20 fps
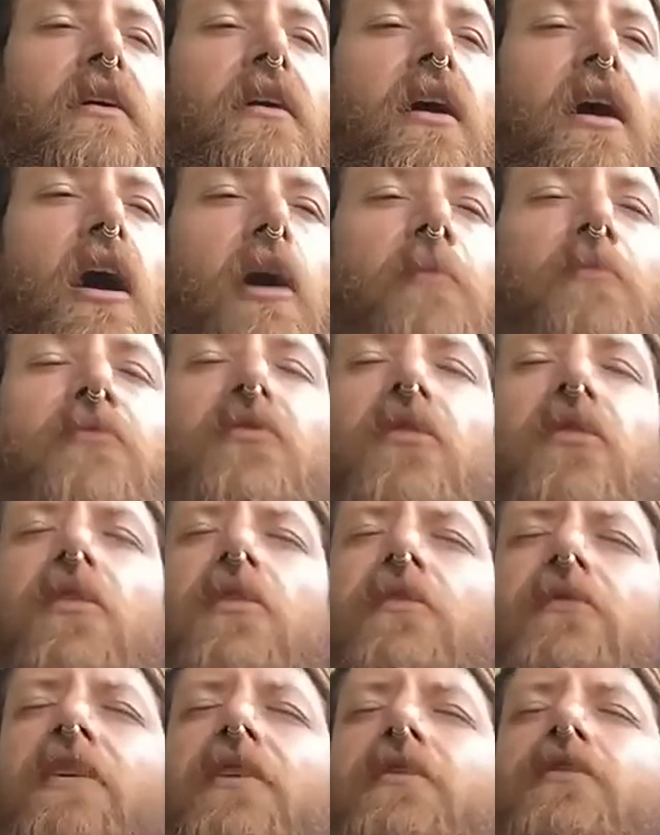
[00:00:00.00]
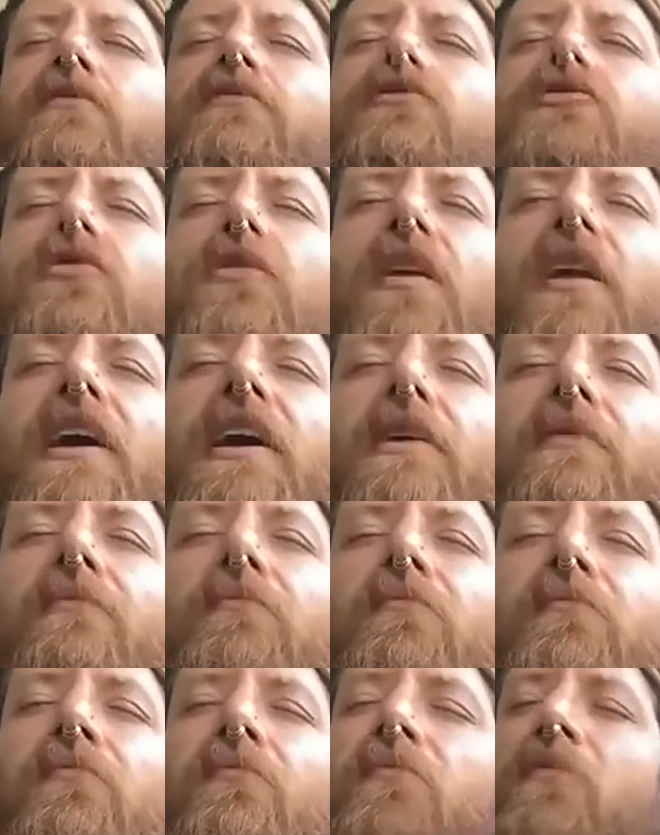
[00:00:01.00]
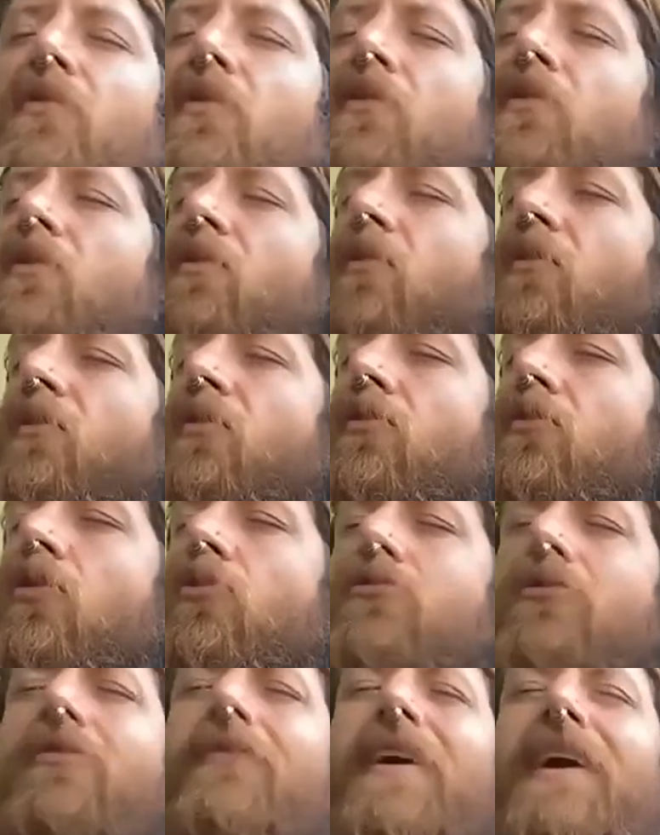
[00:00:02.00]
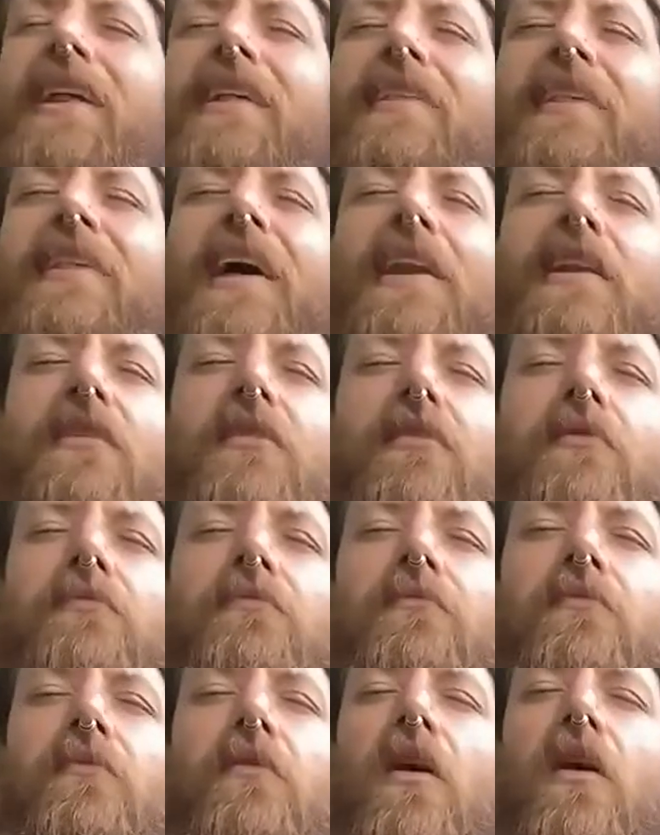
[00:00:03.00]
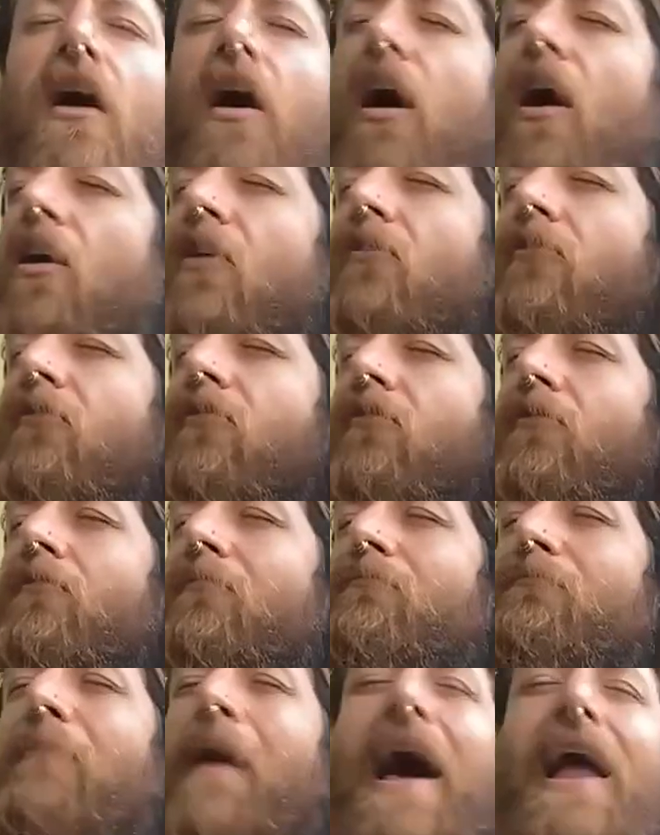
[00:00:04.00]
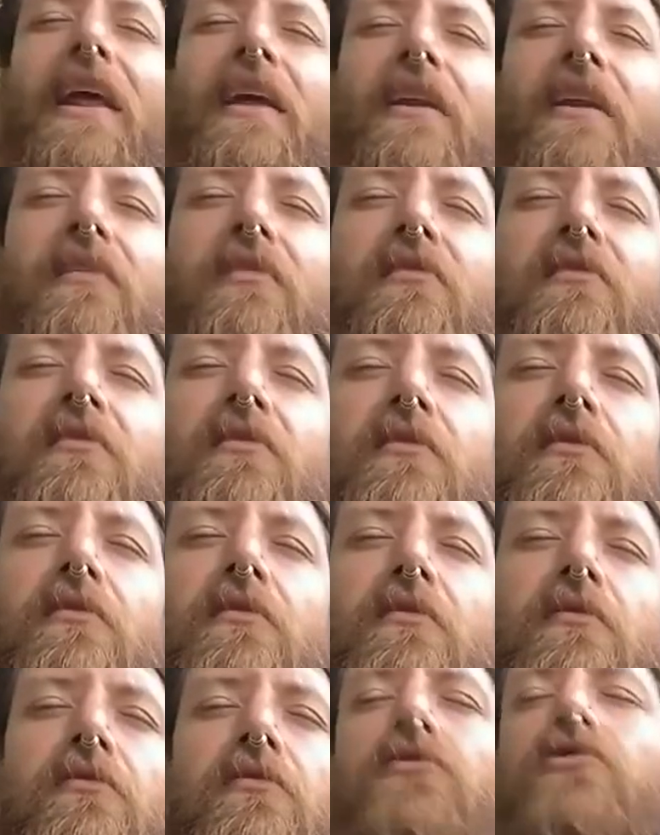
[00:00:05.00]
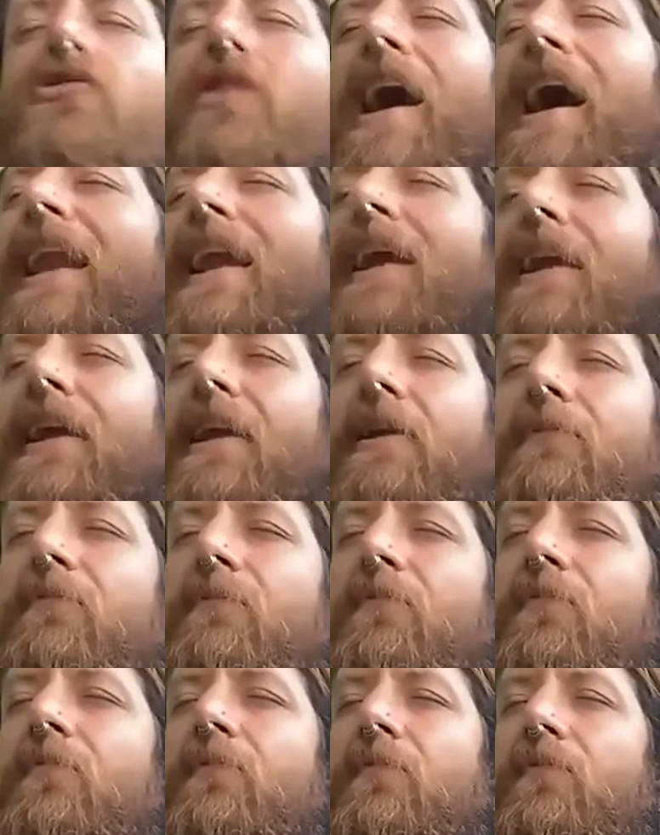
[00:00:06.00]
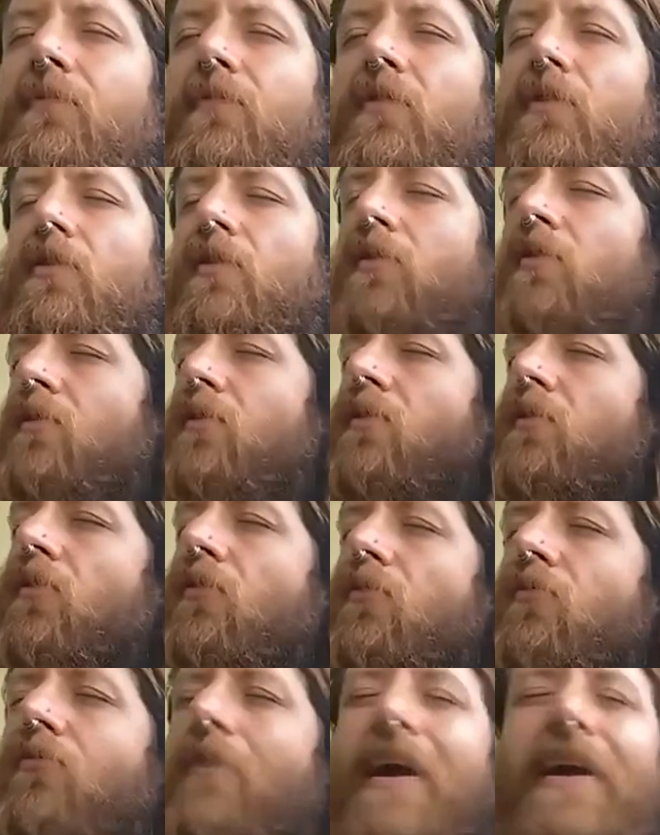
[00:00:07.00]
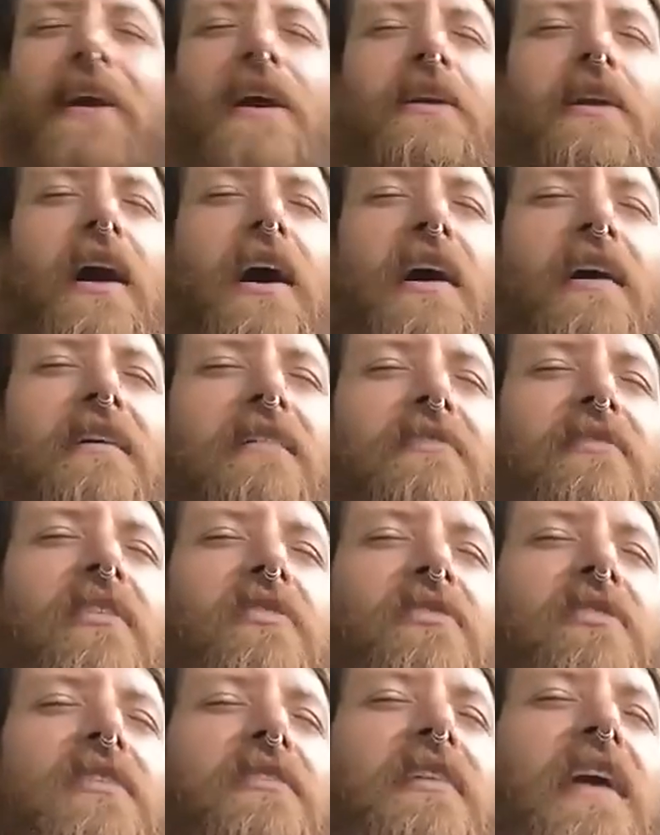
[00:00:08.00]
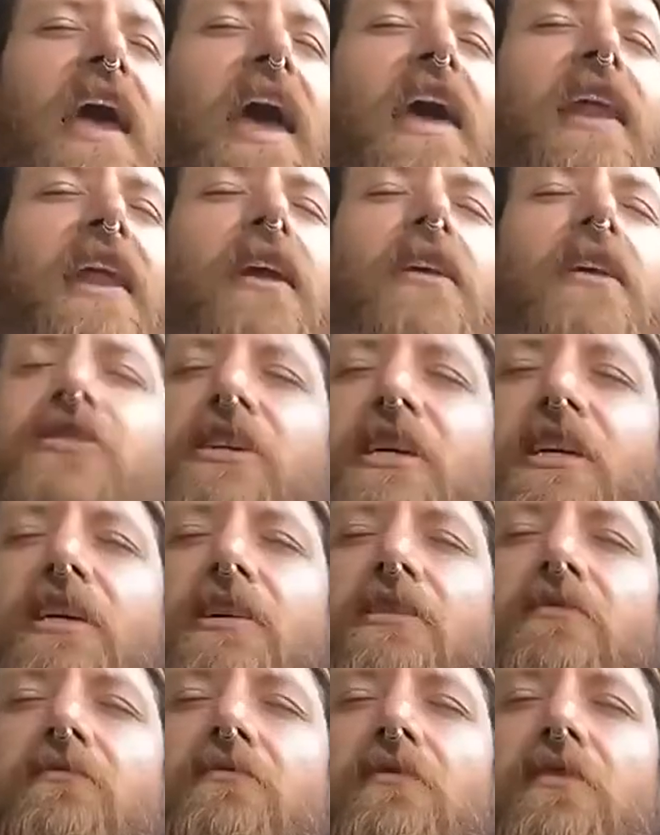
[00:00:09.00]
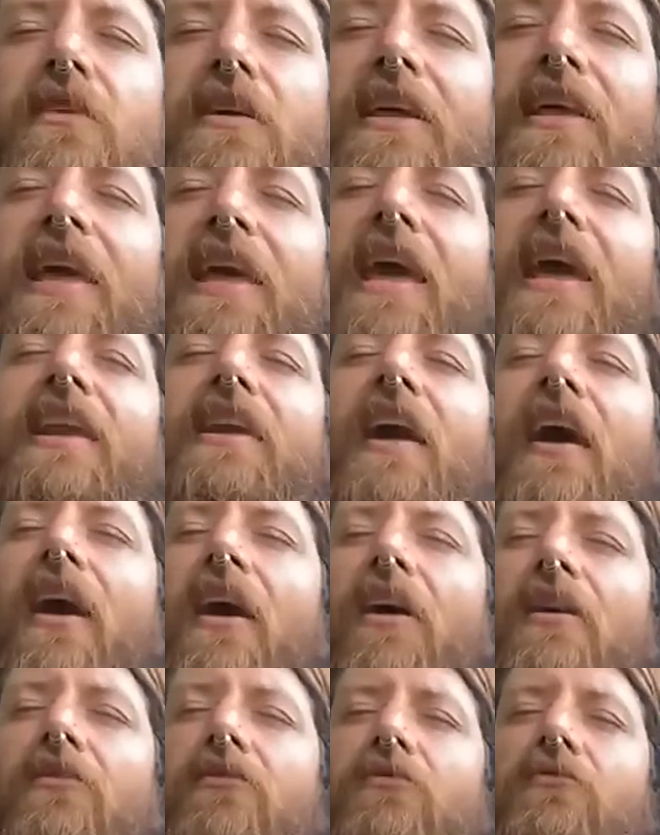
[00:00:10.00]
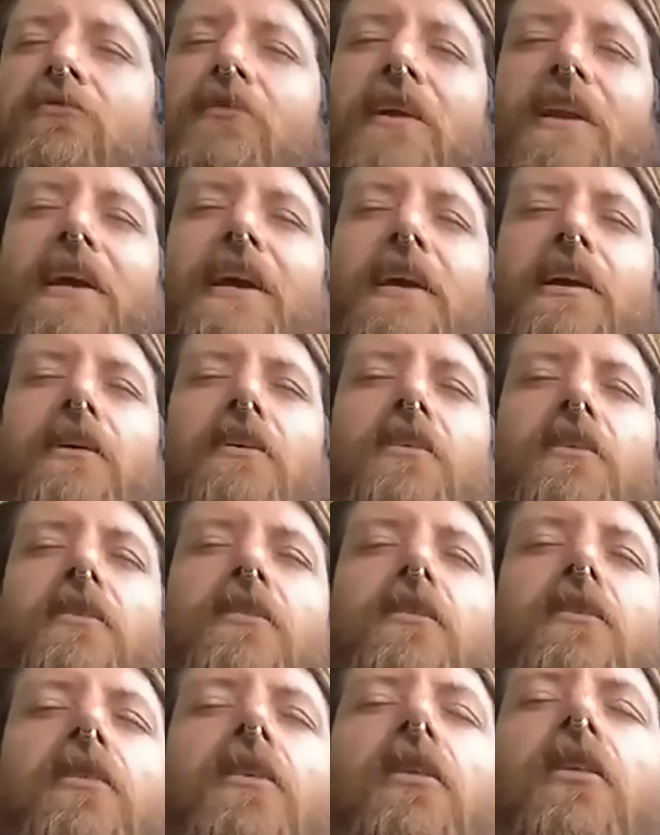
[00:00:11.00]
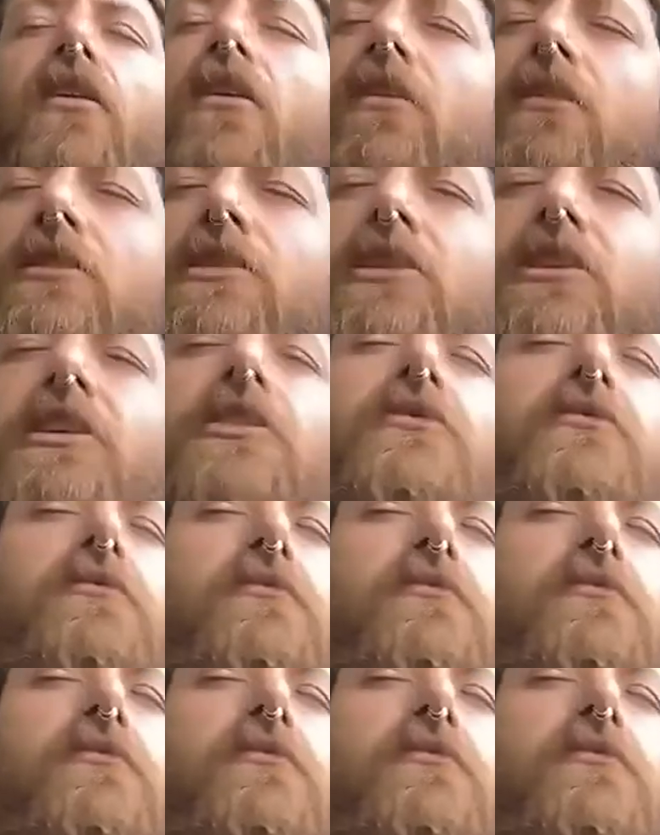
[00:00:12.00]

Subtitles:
observe it neutrally. Cultivate a sense of balanced neutrality. Recognize that this energy cannot really hurt you.